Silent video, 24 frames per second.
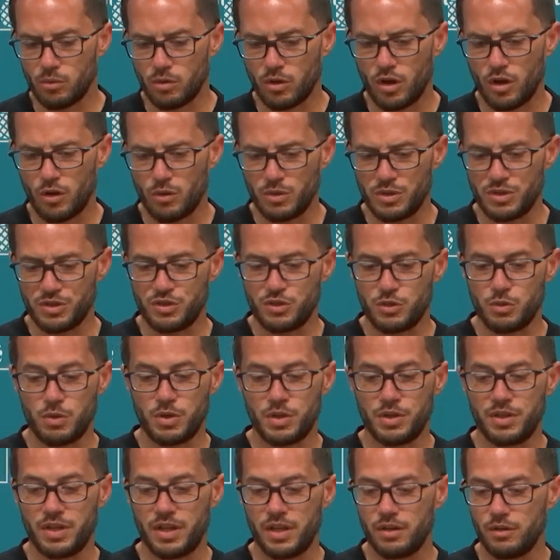always
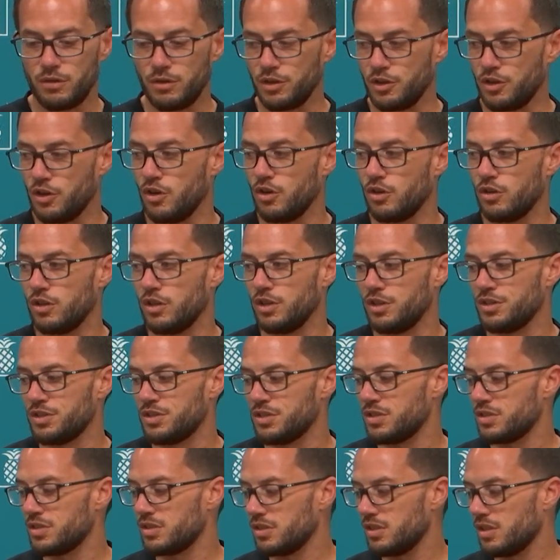doing that
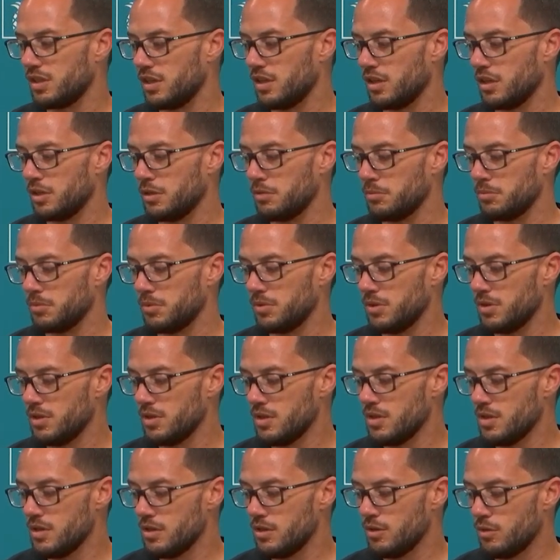regardless
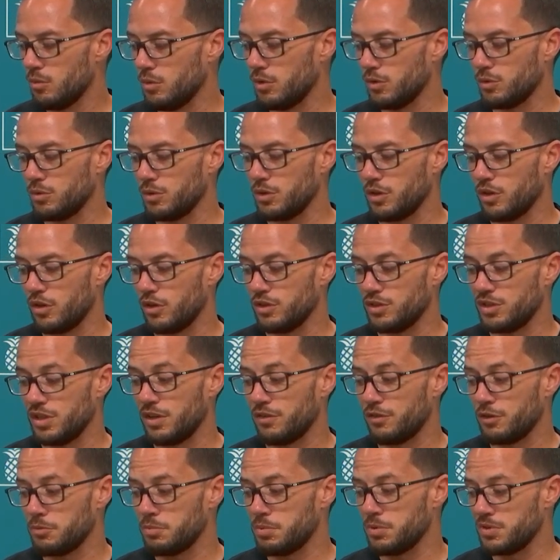with regard to
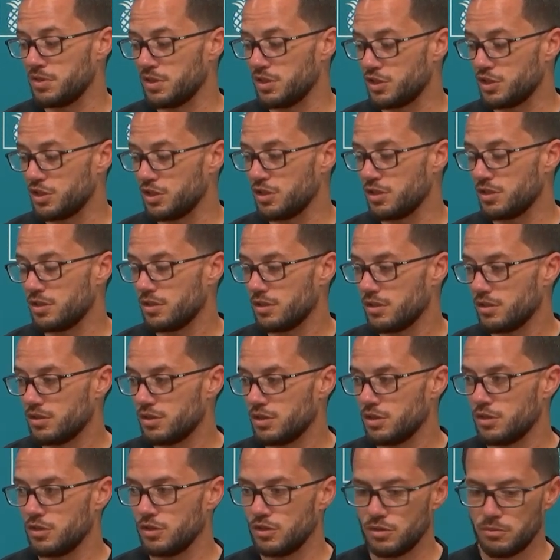every position
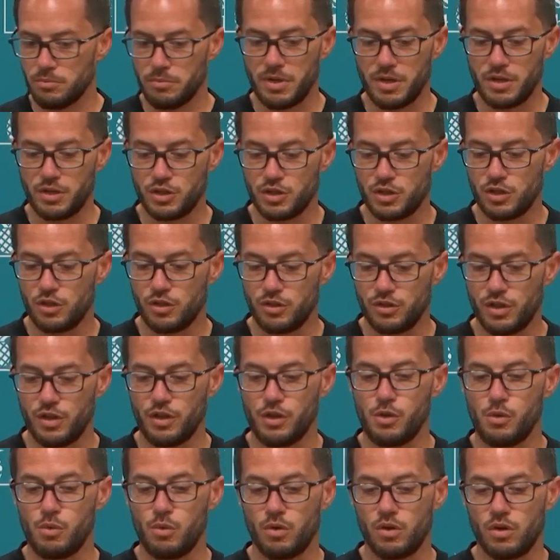to make sure that
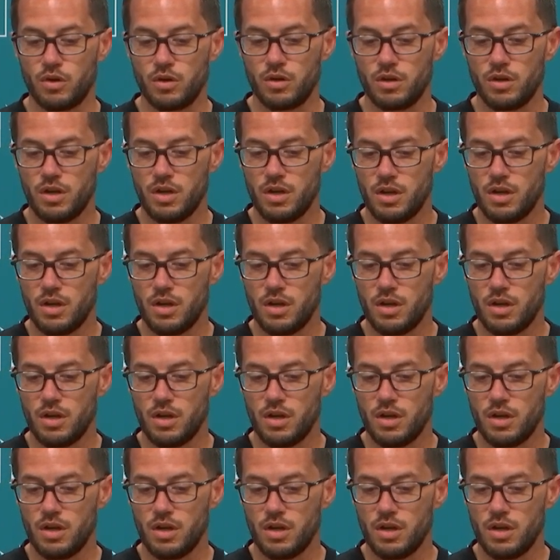you are